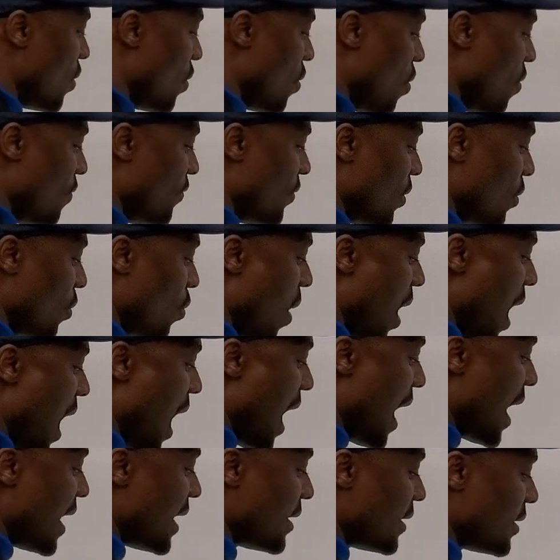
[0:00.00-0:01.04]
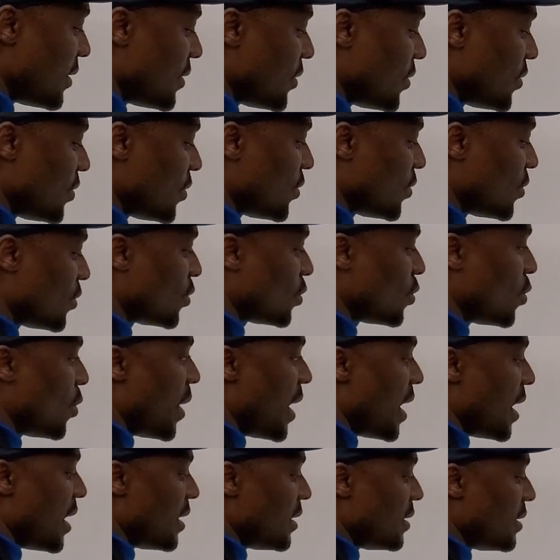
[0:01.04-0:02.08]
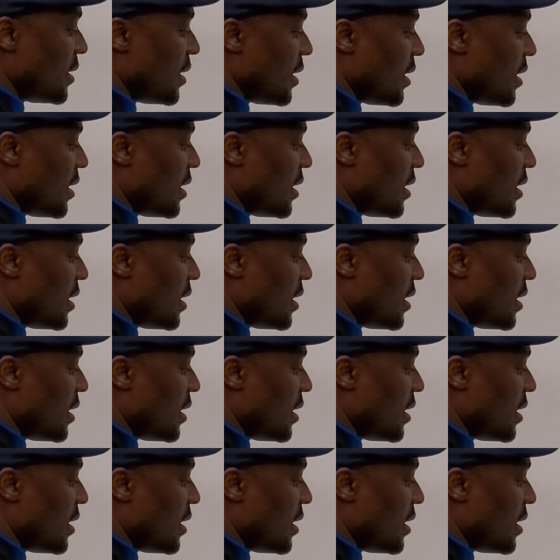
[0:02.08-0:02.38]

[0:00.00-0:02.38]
over y squared